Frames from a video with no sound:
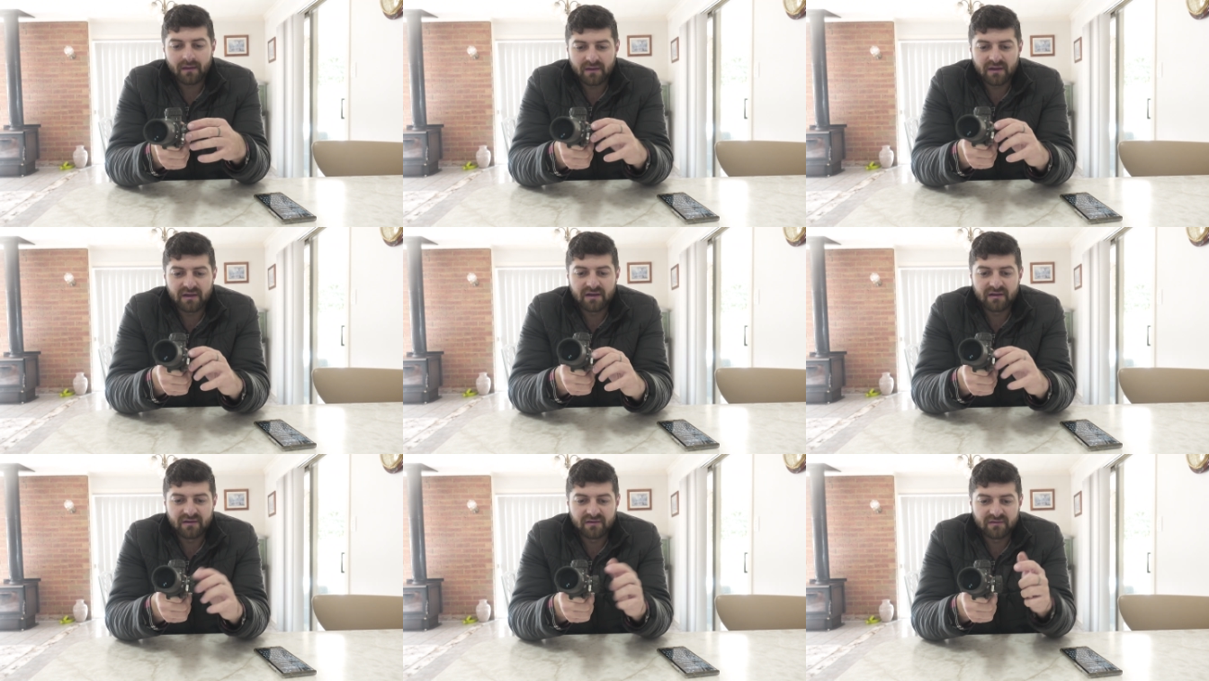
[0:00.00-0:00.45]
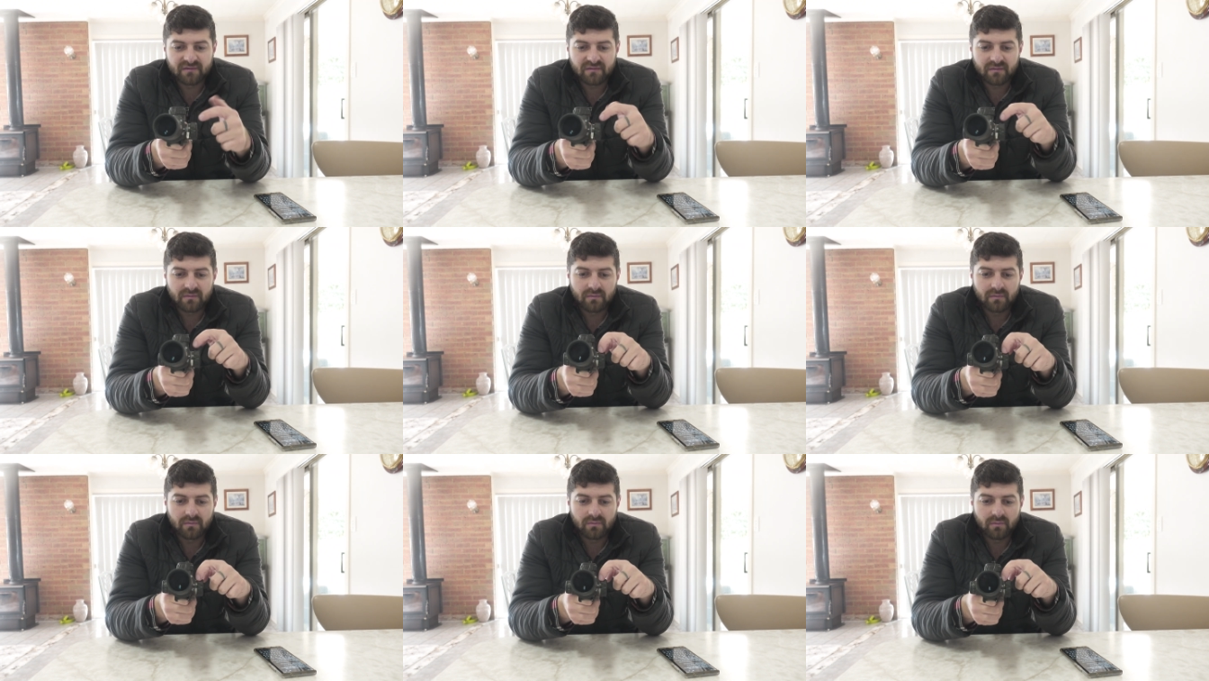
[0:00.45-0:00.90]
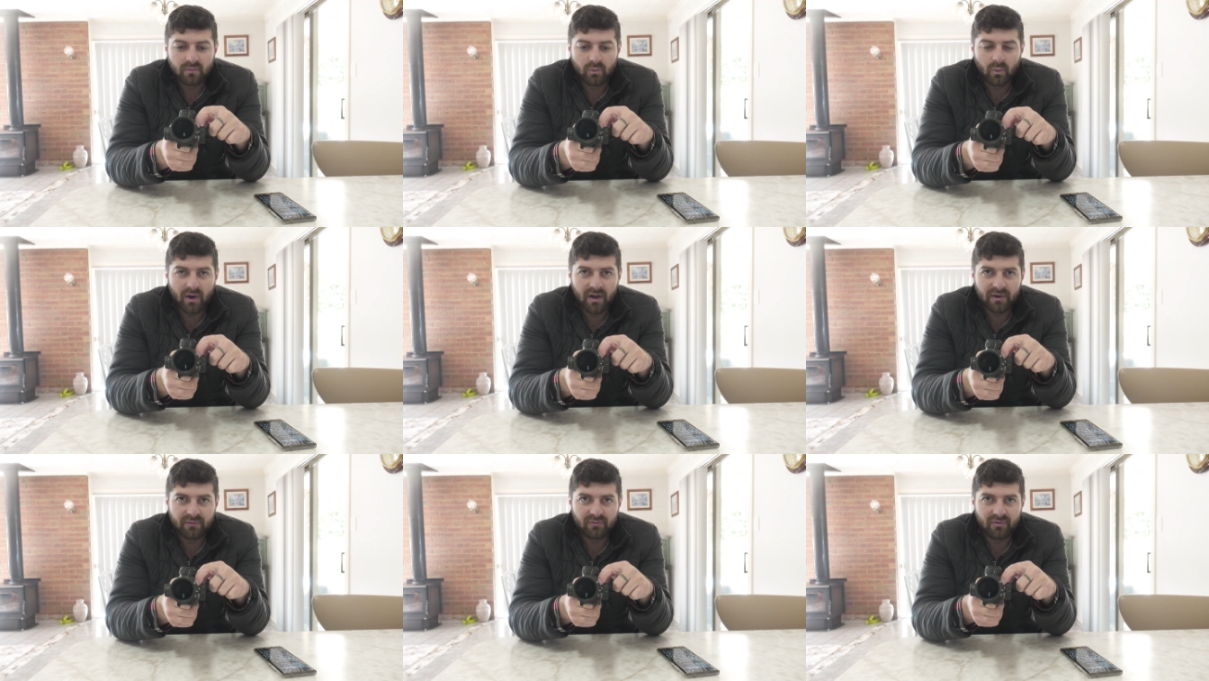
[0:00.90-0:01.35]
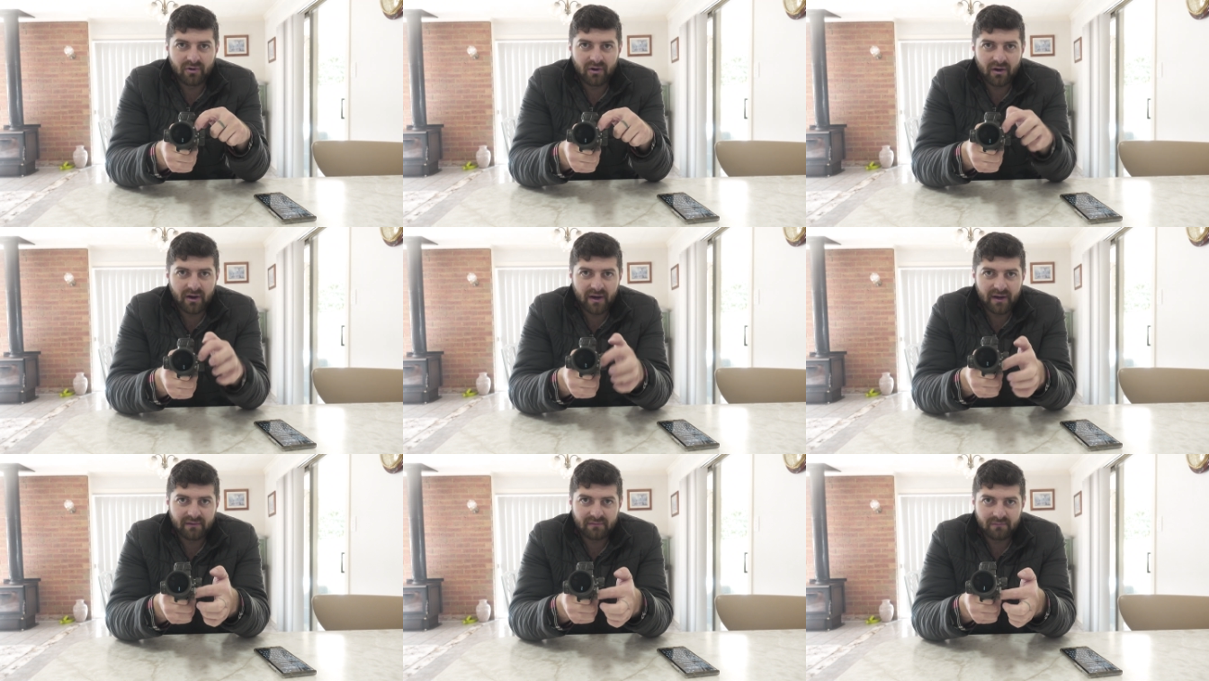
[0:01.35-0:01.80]
it is 1
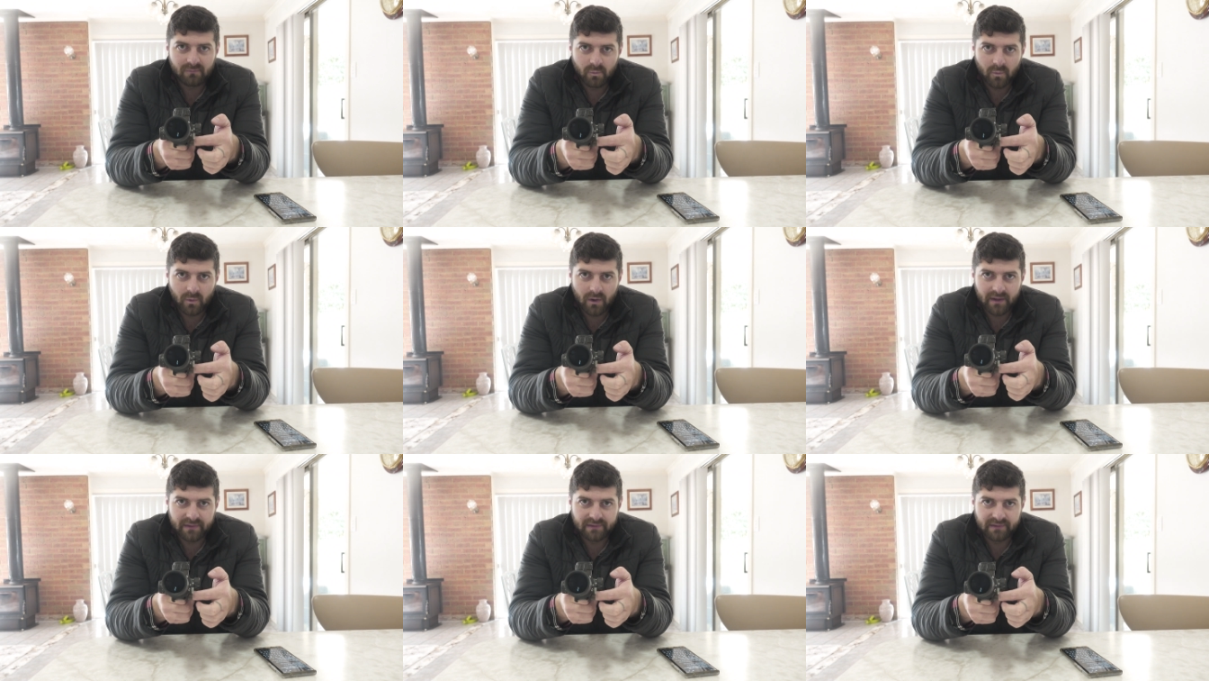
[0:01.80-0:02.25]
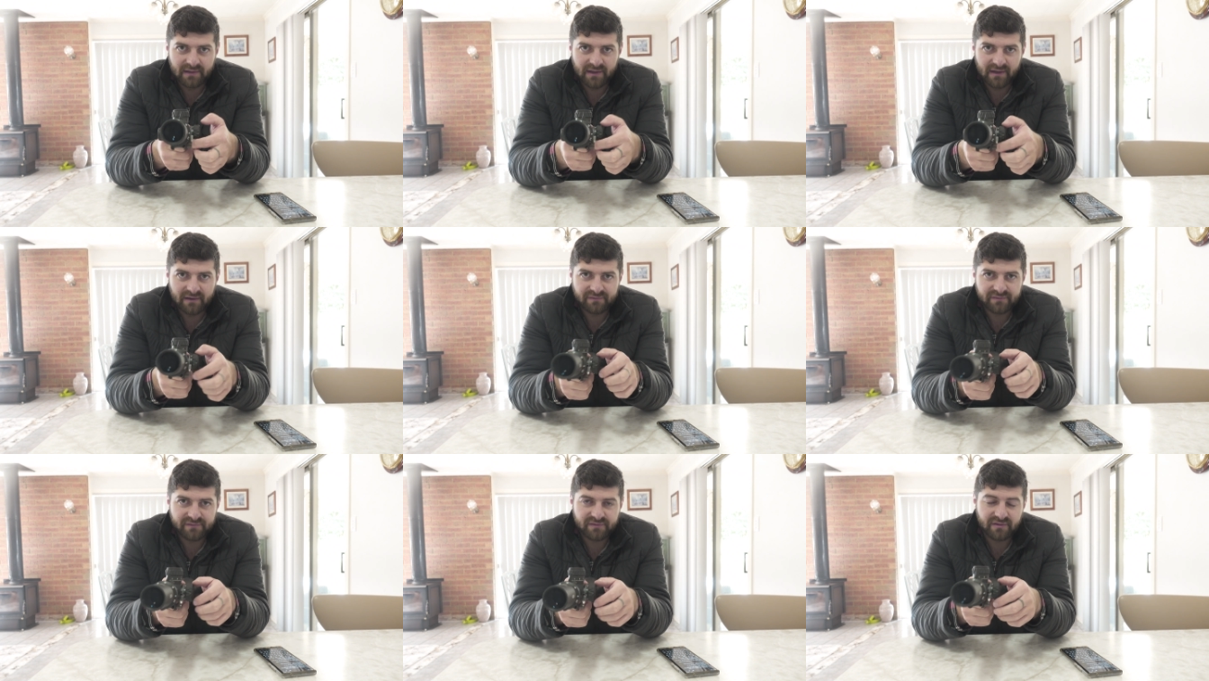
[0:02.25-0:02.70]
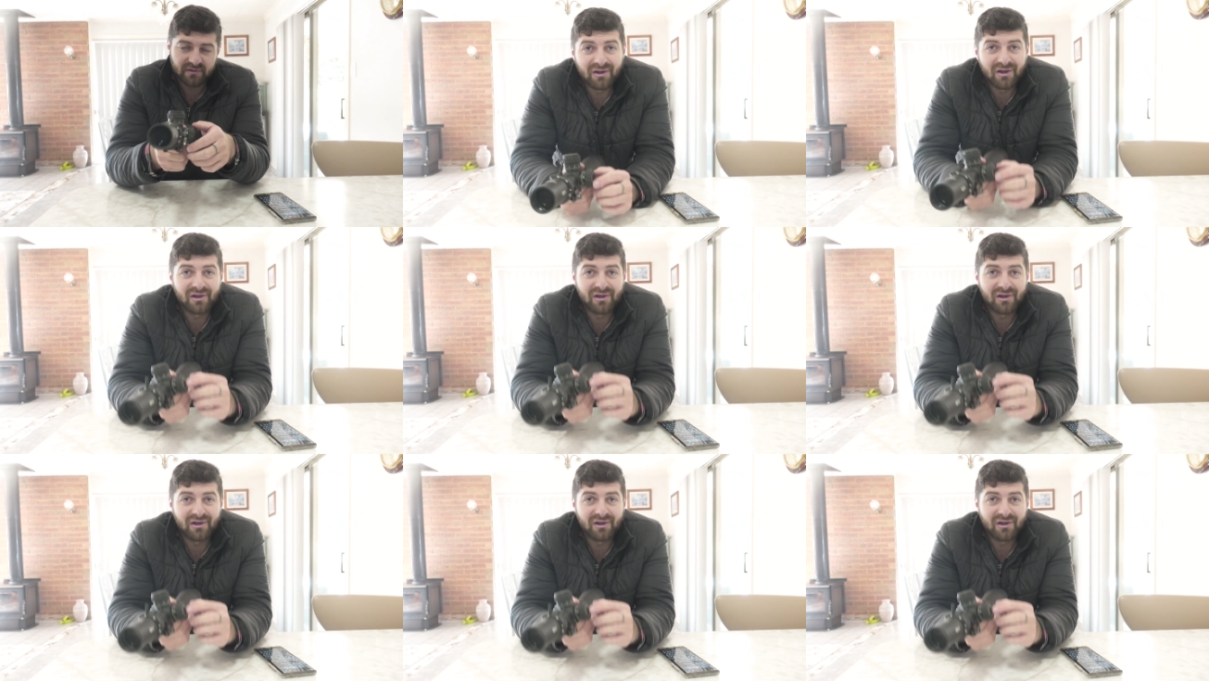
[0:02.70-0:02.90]
right, 1 left.